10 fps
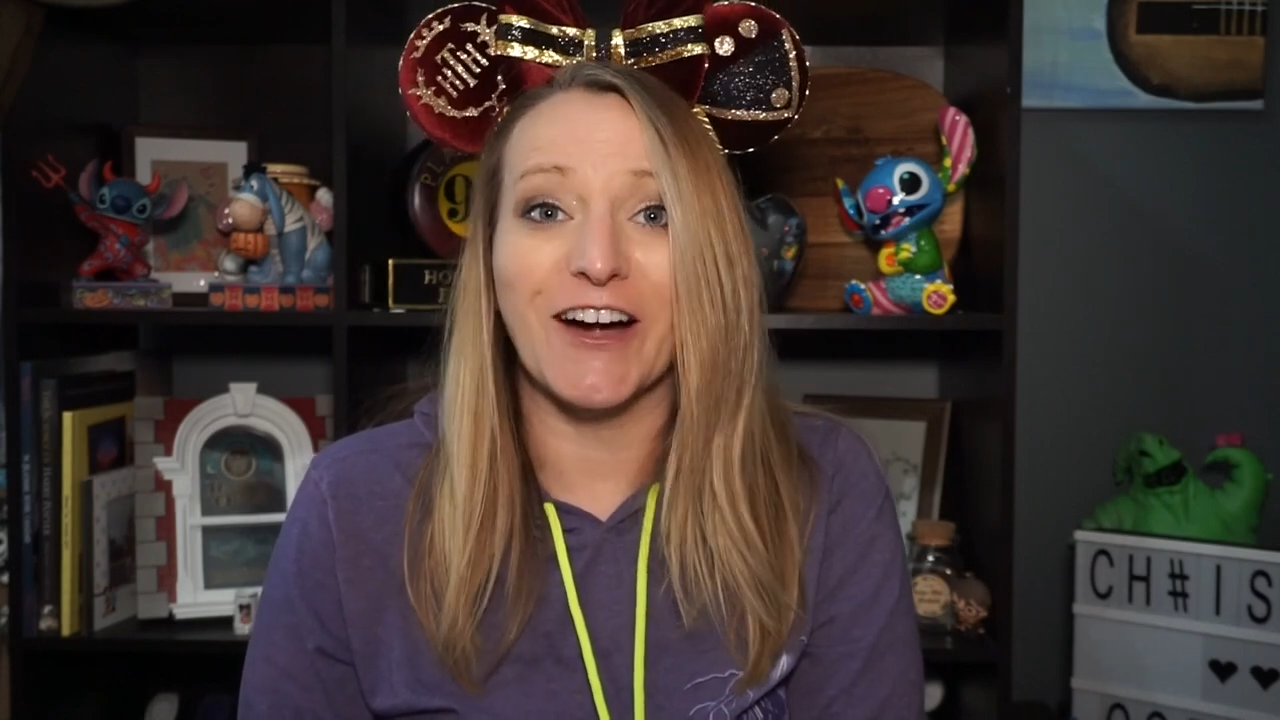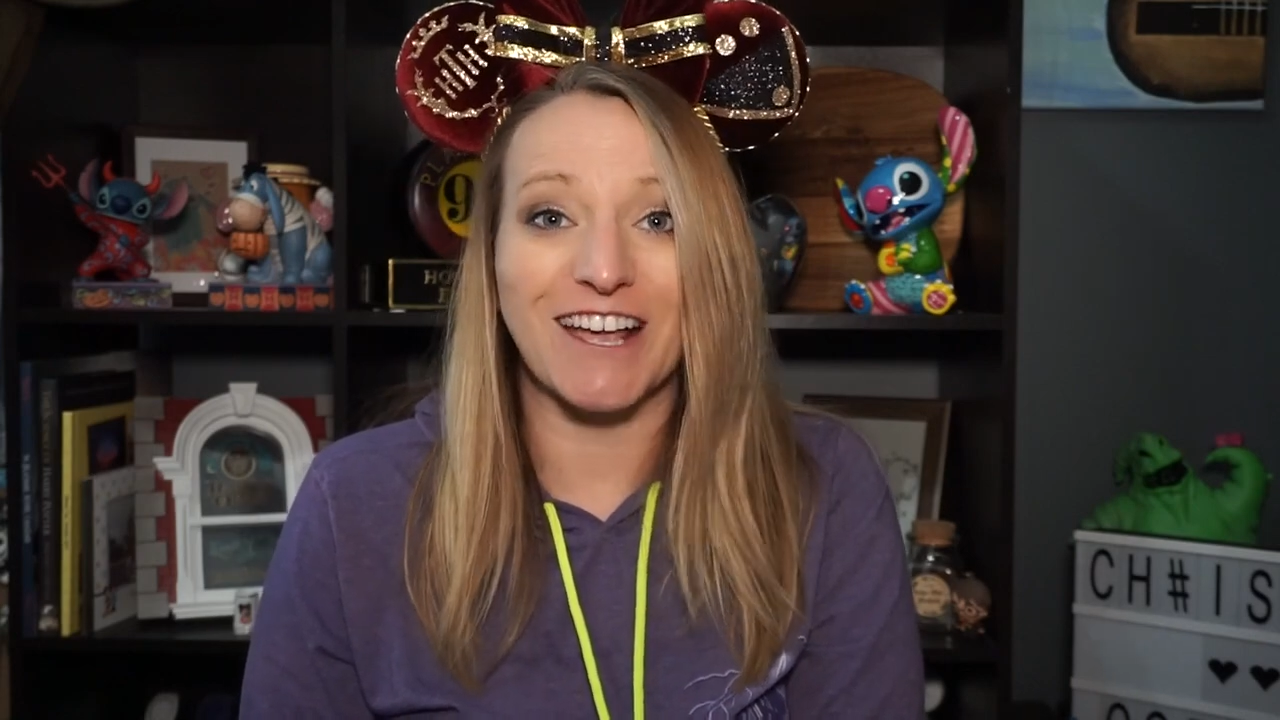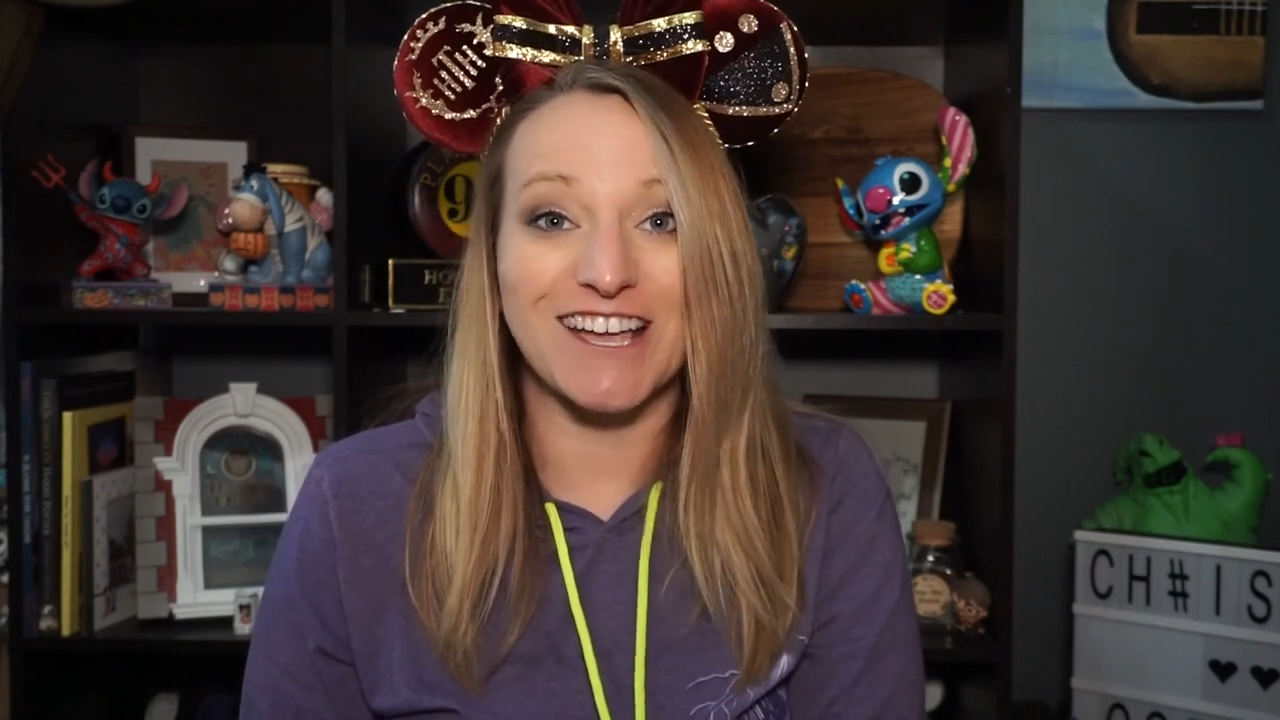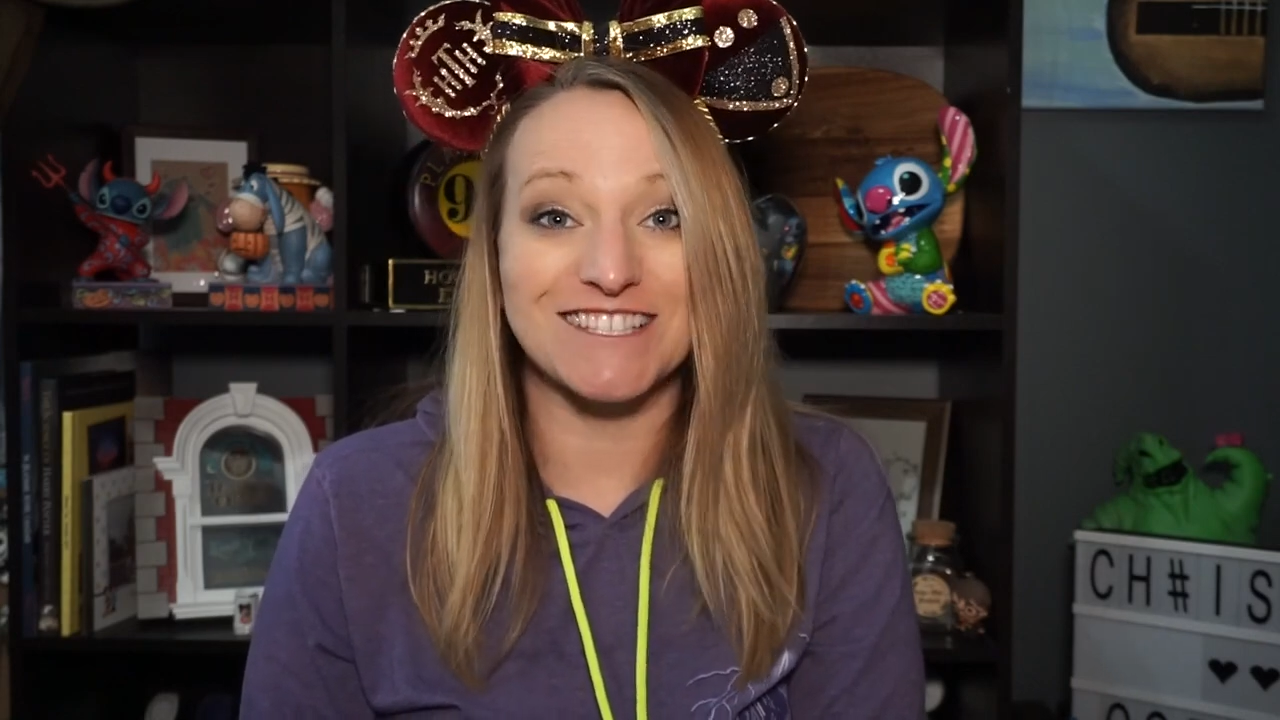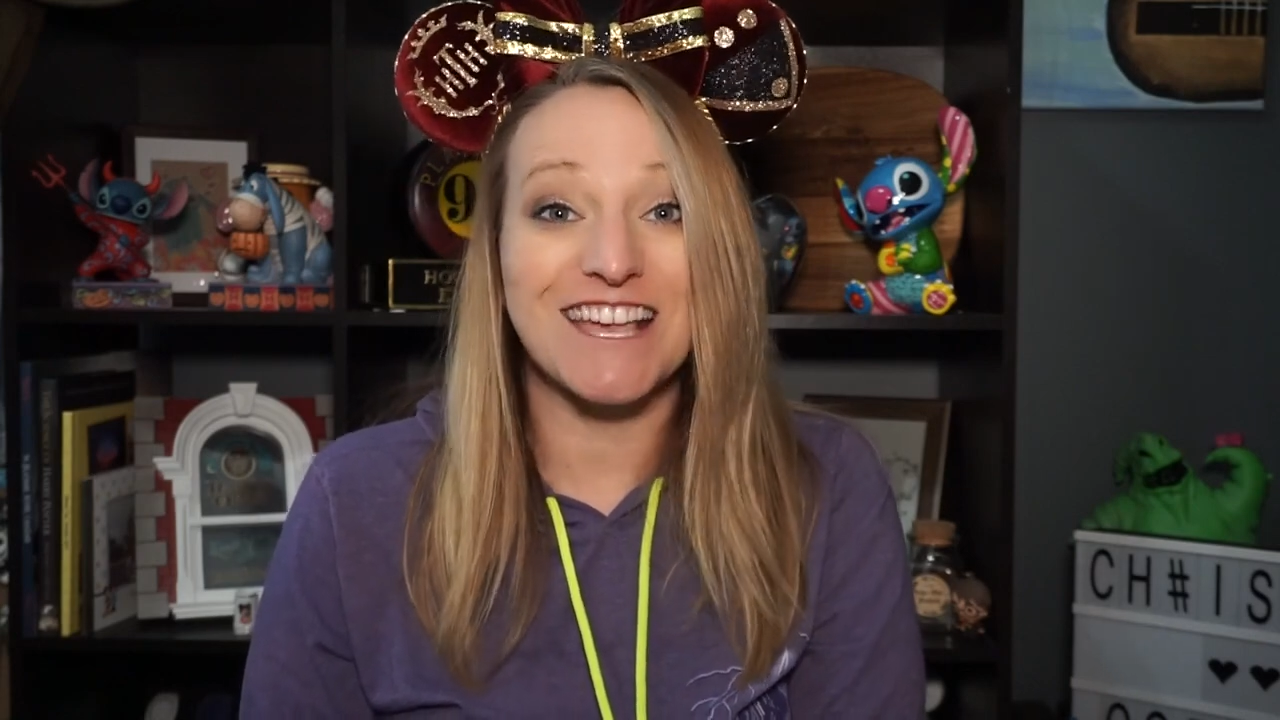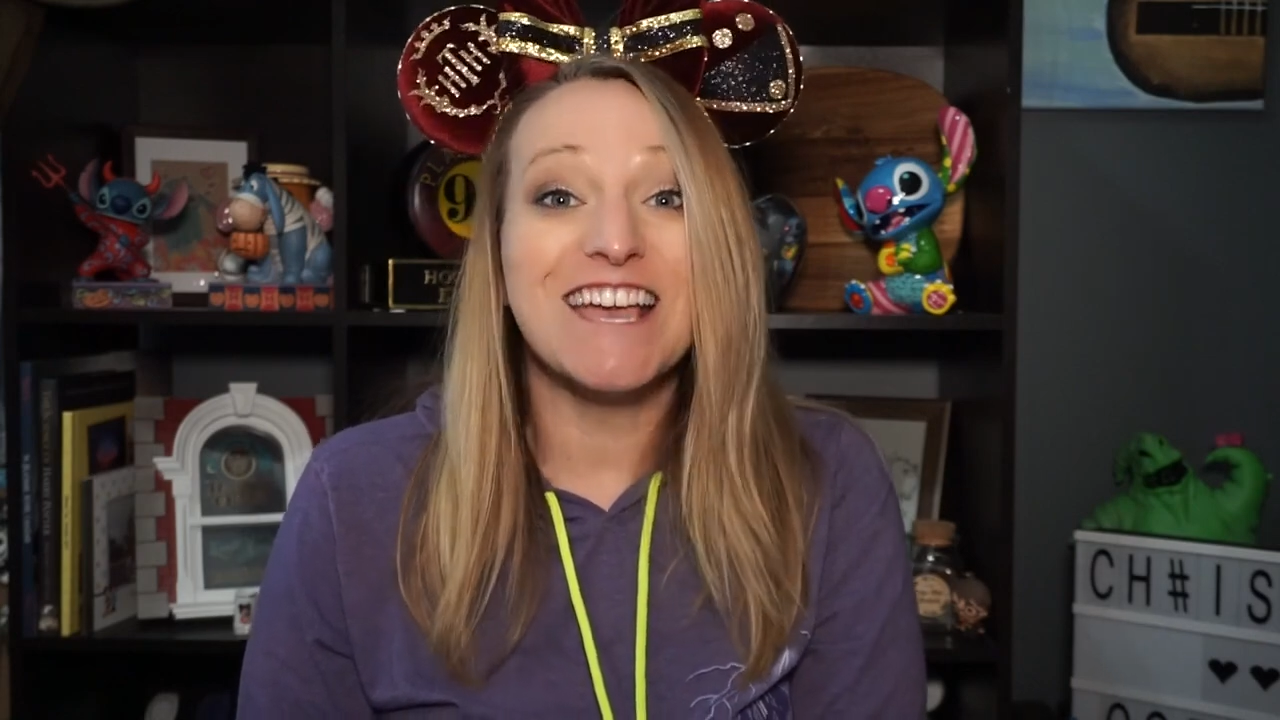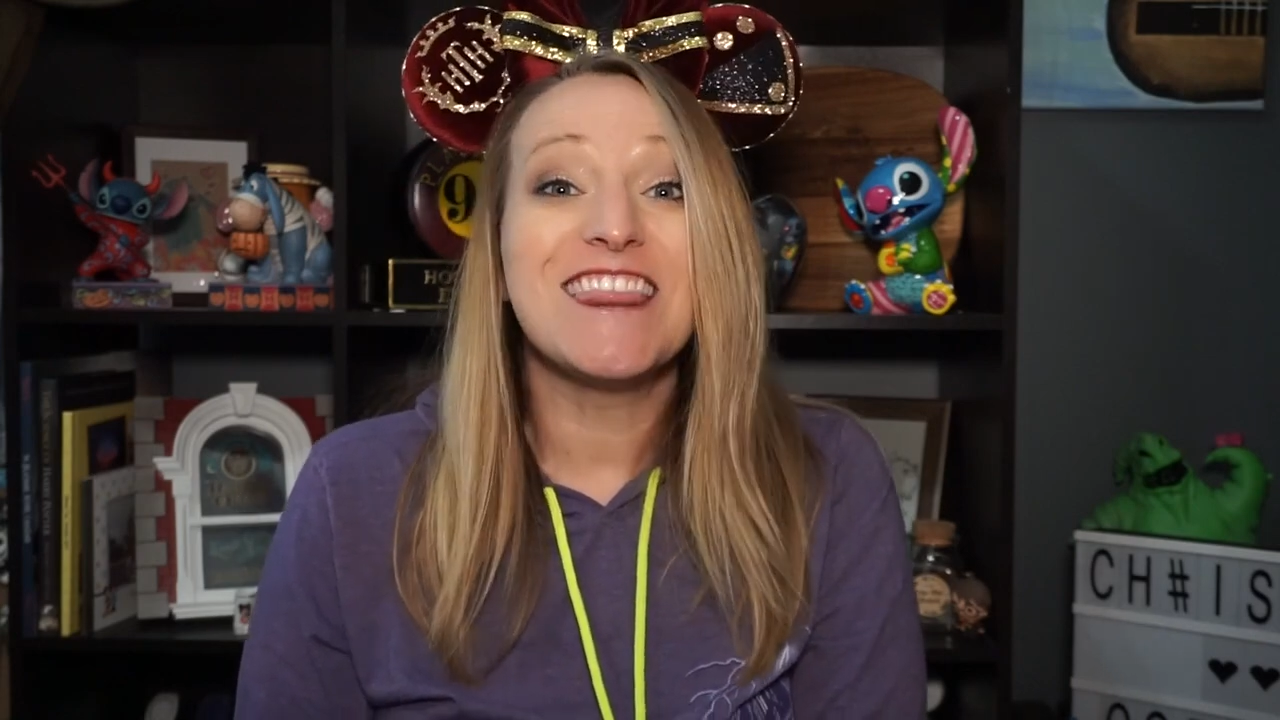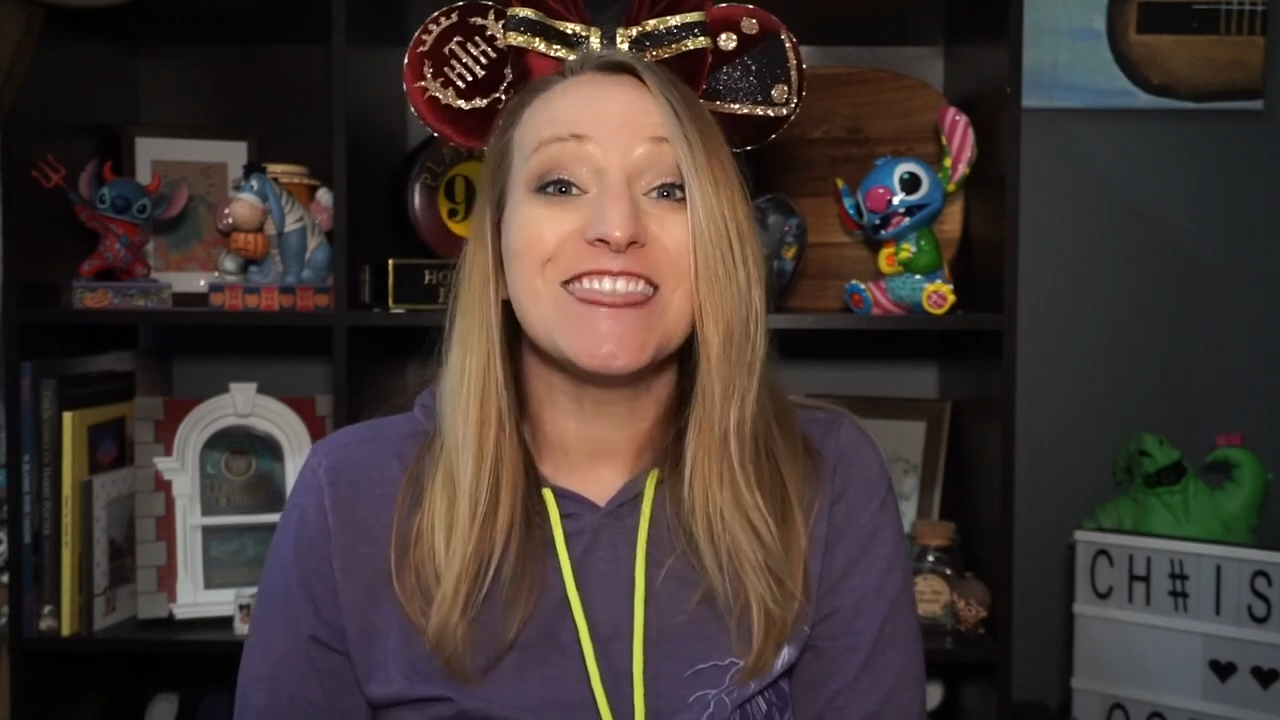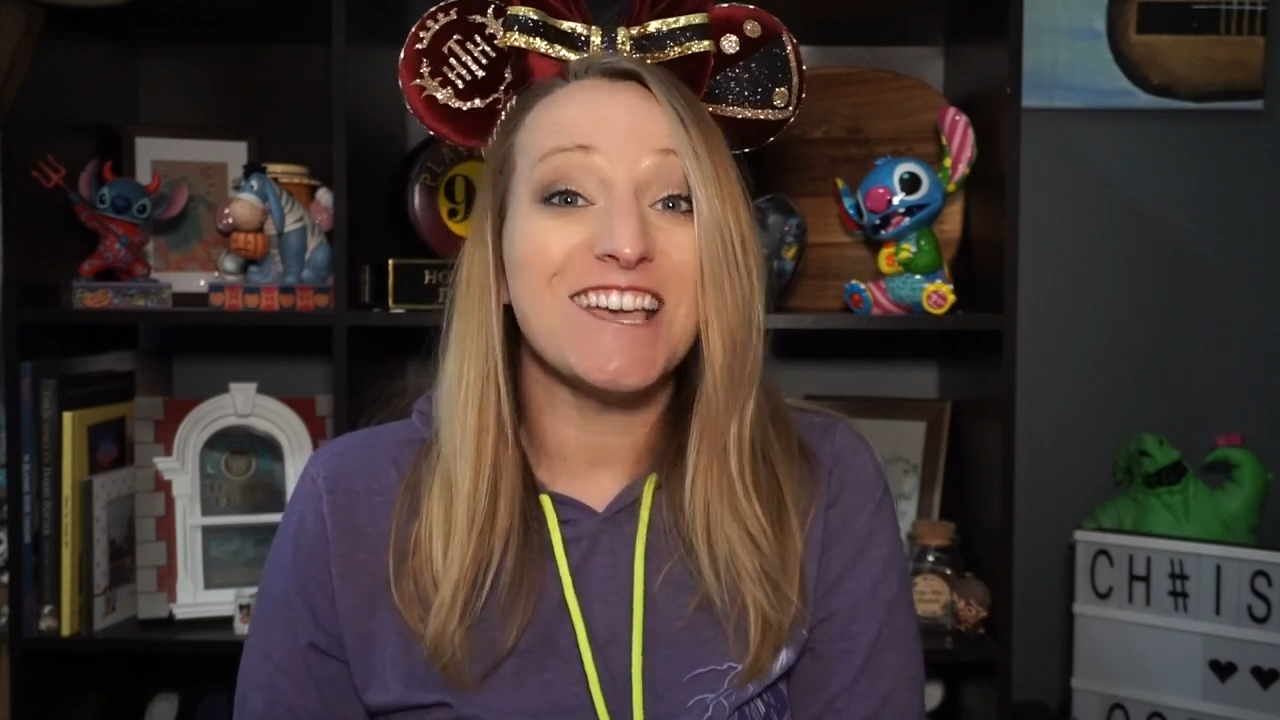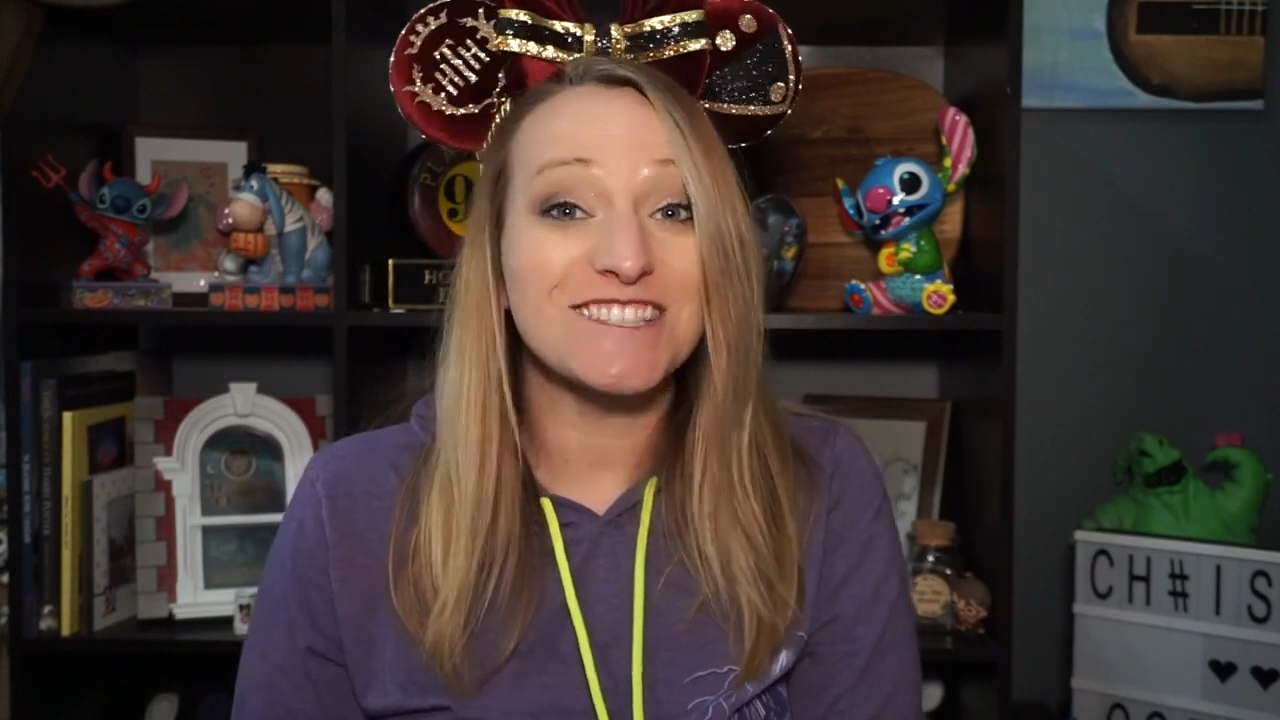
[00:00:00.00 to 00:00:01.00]
All right guys,
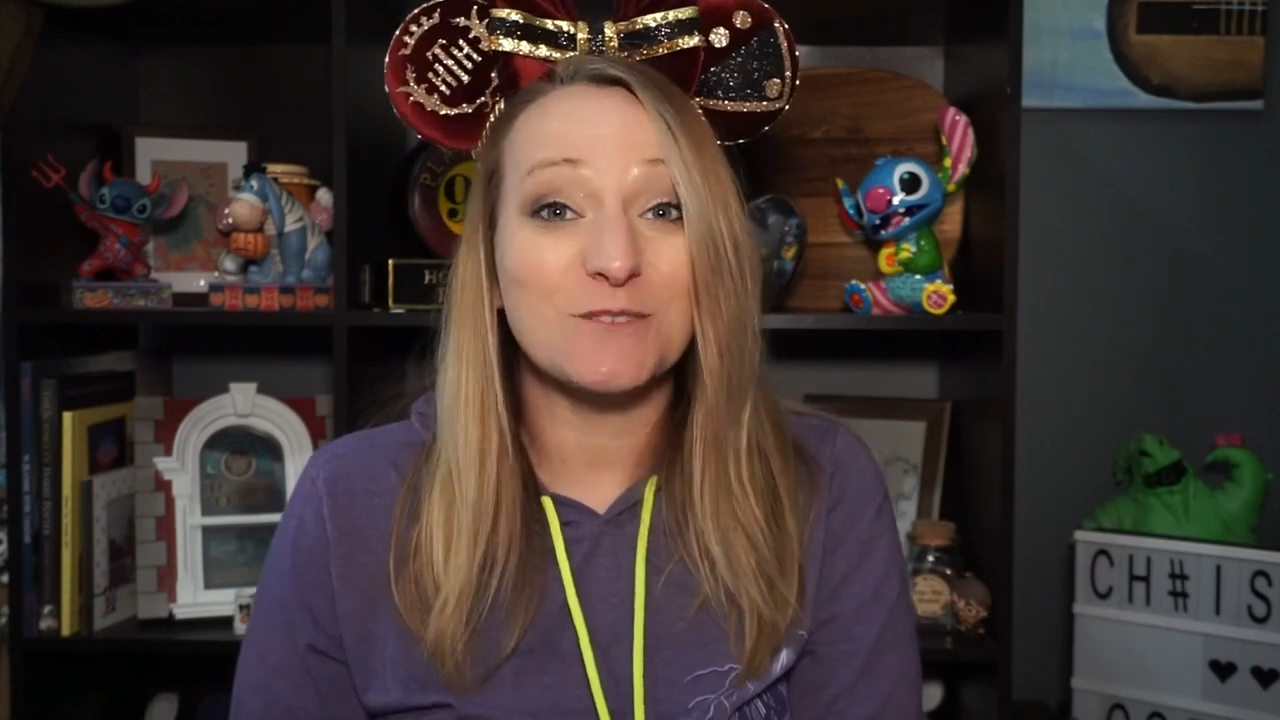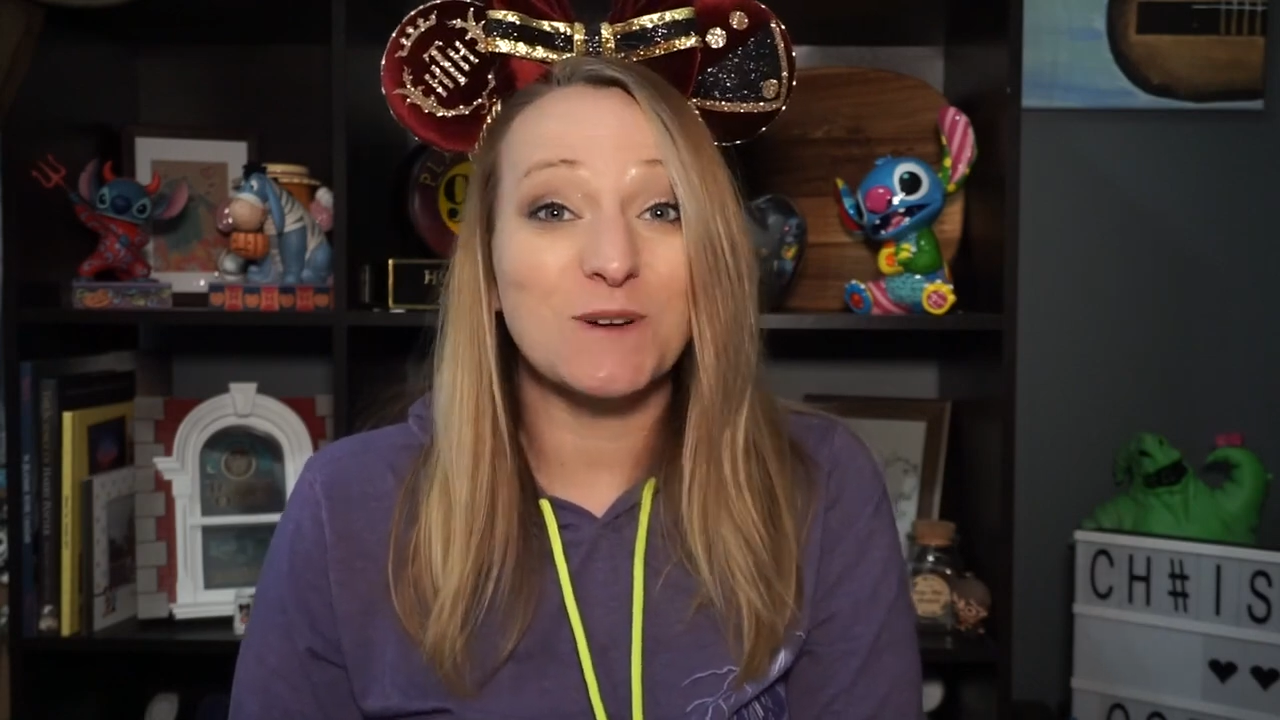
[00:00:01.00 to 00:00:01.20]
thanks